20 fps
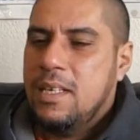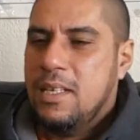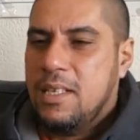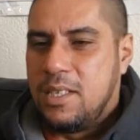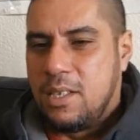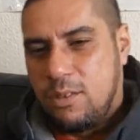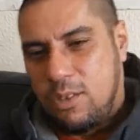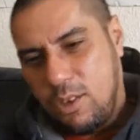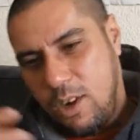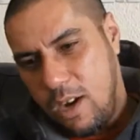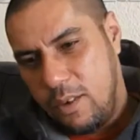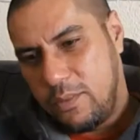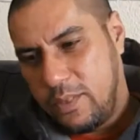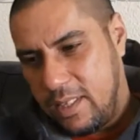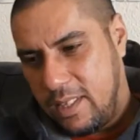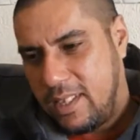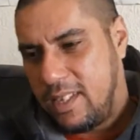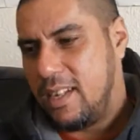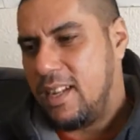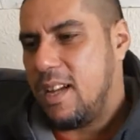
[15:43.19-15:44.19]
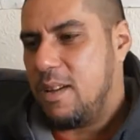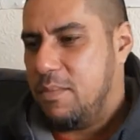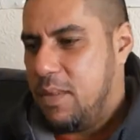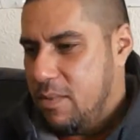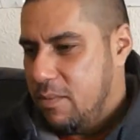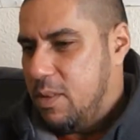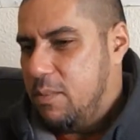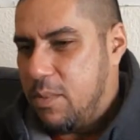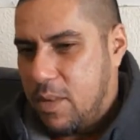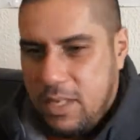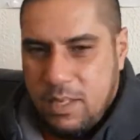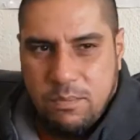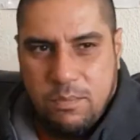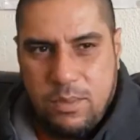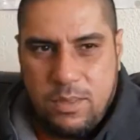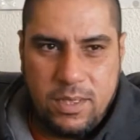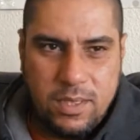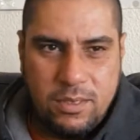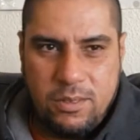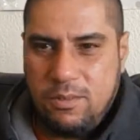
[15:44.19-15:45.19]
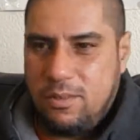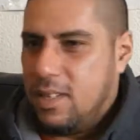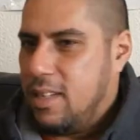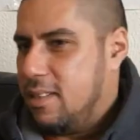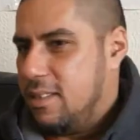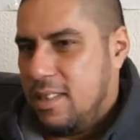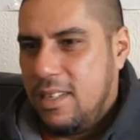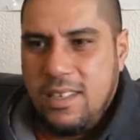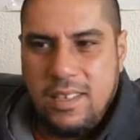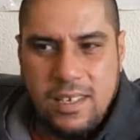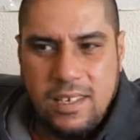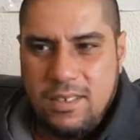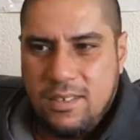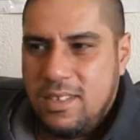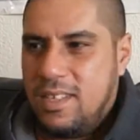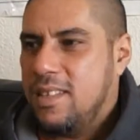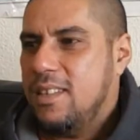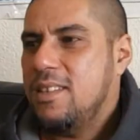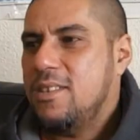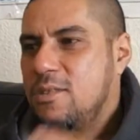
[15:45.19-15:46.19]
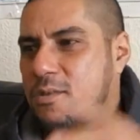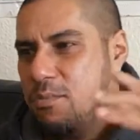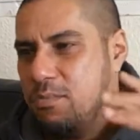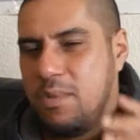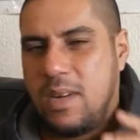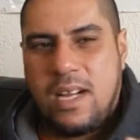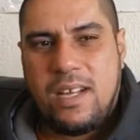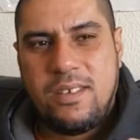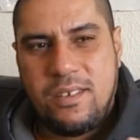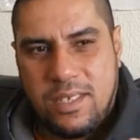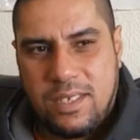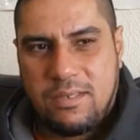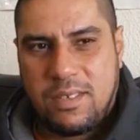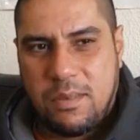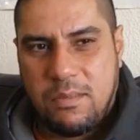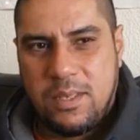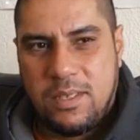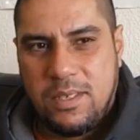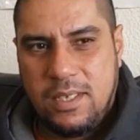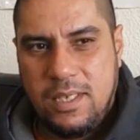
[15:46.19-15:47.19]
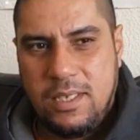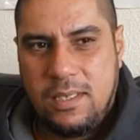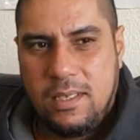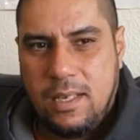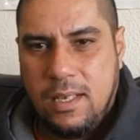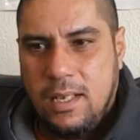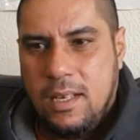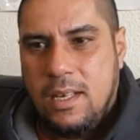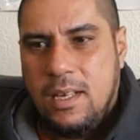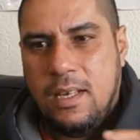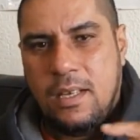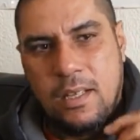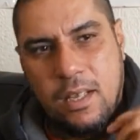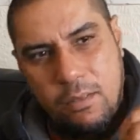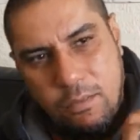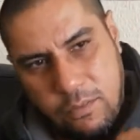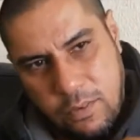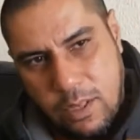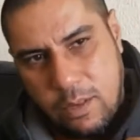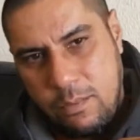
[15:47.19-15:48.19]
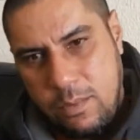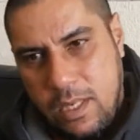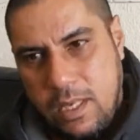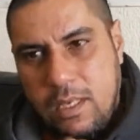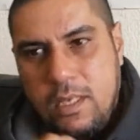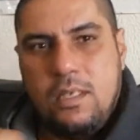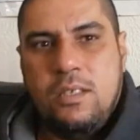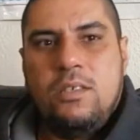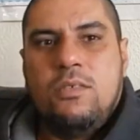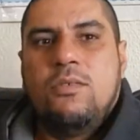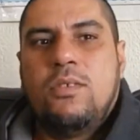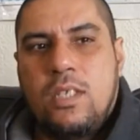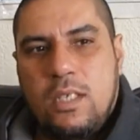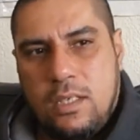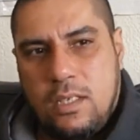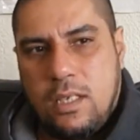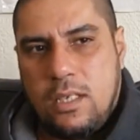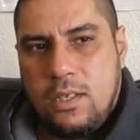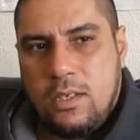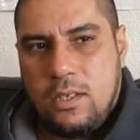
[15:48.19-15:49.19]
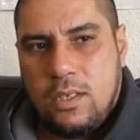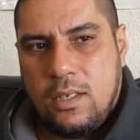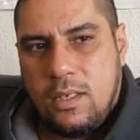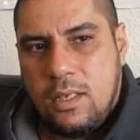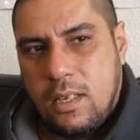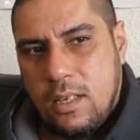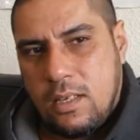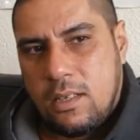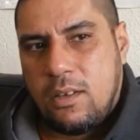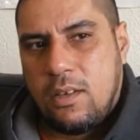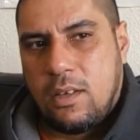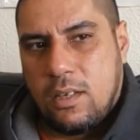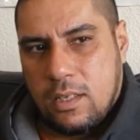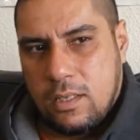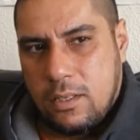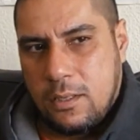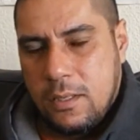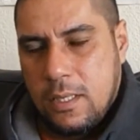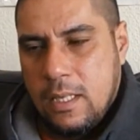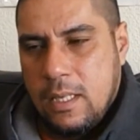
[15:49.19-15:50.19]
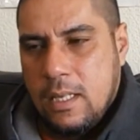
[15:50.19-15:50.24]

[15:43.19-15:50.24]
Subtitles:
So it's after the club, everybody puts a 2 and 3 rand together, you buy yourself something to eat, then from there to the station, third class.